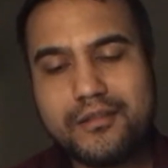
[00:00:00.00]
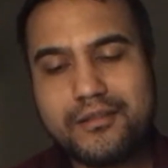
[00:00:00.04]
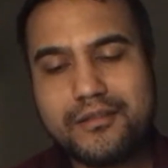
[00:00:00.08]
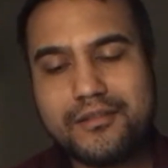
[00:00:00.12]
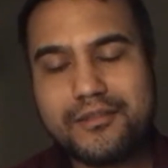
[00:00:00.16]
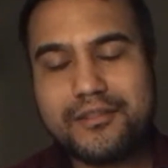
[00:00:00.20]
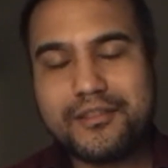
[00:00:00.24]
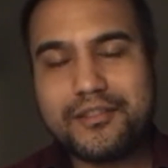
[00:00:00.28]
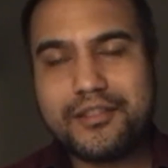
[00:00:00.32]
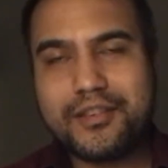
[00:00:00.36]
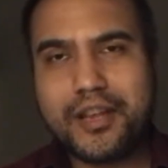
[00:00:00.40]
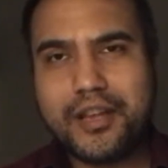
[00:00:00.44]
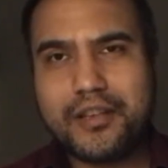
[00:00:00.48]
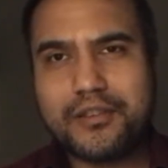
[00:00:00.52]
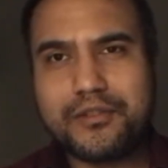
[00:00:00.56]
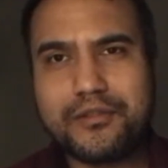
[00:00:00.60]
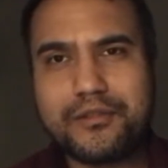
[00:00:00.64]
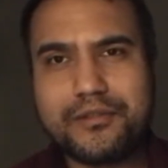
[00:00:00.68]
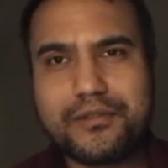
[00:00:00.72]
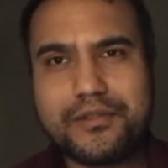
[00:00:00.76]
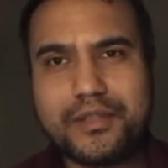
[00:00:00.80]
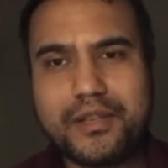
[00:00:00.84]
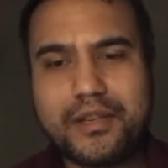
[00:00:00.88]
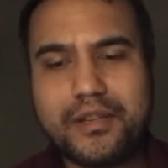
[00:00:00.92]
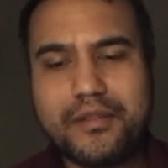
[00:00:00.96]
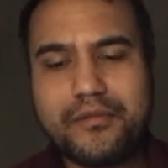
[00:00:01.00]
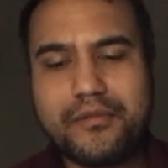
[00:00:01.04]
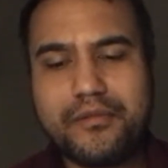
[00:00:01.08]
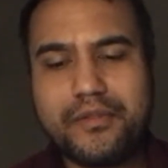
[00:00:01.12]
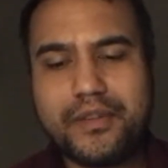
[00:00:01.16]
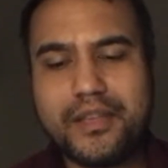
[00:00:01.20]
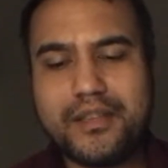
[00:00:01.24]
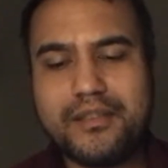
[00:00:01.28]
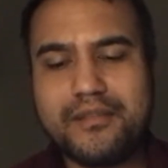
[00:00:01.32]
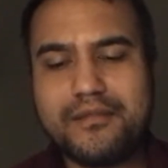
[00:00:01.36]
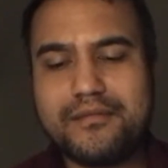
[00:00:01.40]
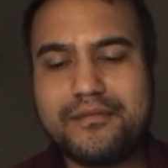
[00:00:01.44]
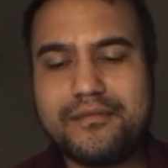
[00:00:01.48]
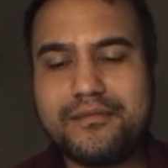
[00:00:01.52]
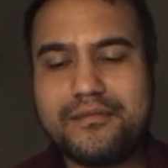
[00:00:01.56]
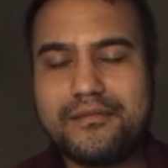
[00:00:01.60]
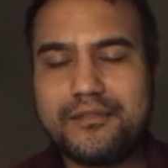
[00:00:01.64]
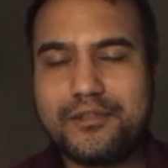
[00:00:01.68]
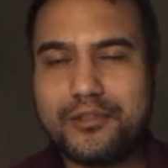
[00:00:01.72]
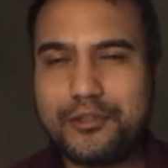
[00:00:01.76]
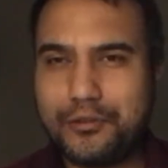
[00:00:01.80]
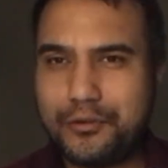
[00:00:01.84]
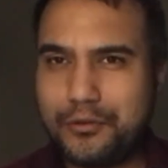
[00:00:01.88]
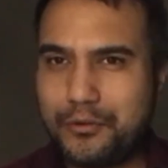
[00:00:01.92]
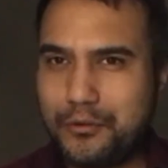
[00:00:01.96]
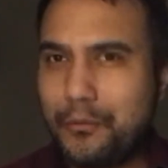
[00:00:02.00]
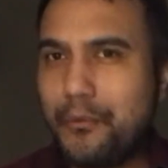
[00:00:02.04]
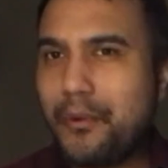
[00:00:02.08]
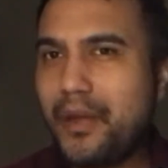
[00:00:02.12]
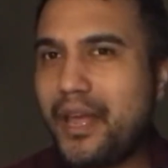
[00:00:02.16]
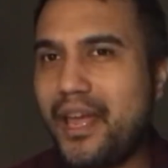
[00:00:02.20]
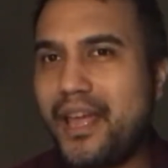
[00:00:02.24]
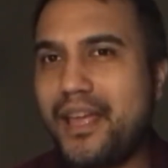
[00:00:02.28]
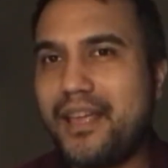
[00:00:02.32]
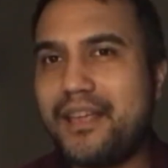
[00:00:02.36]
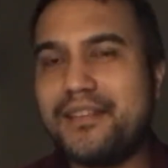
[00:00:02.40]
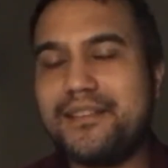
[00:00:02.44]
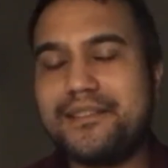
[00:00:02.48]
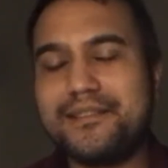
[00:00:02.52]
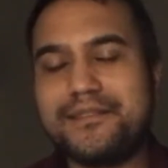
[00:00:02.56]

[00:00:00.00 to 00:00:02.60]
checked herself, and turned away.